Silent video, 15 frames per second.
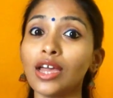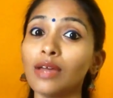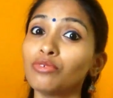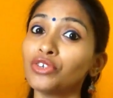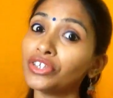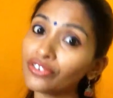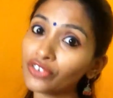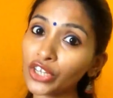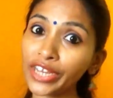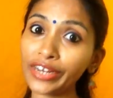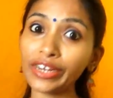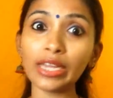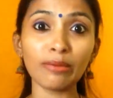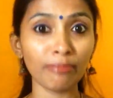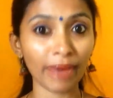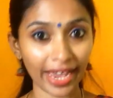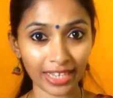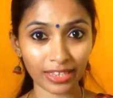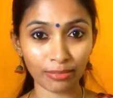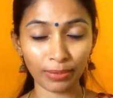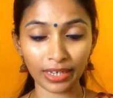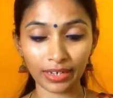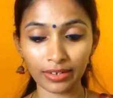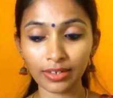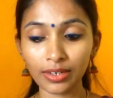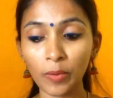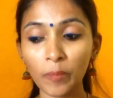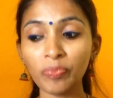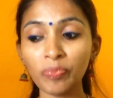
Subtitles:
I'm just sharing my experience.